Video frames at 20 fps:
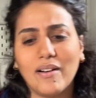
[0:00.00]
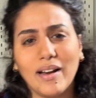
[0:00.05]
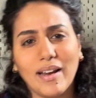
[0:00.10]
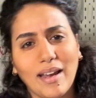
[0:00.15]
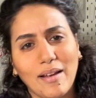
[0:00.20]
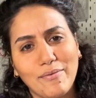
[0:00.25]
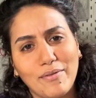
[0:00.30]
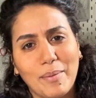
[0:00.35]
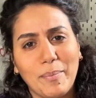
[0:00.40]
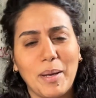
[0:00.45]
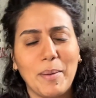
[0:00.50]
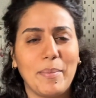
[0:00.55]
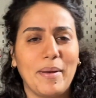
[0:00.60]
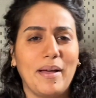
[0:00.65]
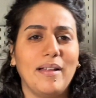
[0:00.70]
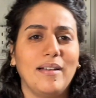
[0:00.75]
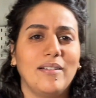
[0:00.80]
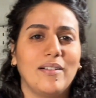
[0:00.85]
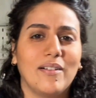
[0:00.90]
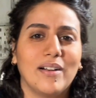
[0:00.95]
I can't find my
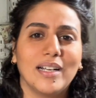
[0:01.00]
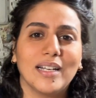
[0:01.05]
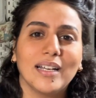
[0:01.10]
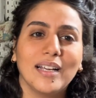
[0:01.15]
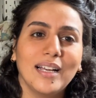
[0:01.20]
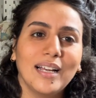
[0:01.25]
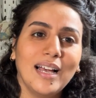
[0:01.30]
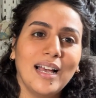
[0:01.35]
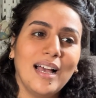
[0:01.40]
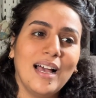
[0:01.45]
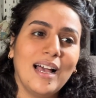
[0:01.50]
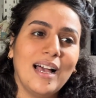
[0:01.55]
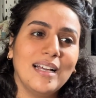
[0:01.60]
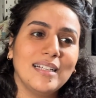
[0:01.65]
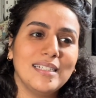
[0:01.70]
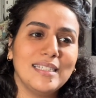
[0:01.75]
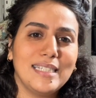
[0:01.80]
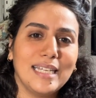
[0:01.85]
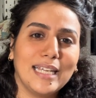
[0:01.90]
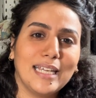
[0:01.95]
binder, and
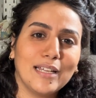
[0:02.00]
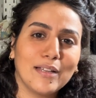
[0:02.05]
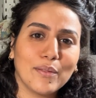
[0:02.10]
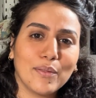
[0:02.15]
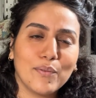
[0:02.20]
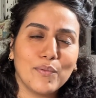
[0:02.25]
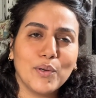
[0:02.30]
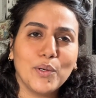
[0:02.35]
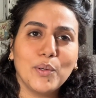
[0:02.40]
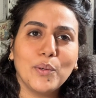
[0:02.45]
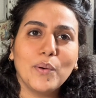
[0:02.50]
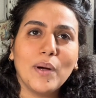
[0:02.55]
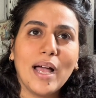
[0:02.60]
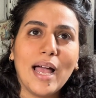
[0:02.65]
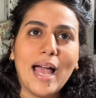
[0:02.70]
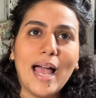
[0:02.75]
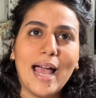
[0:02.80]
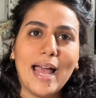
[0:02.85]
digging through.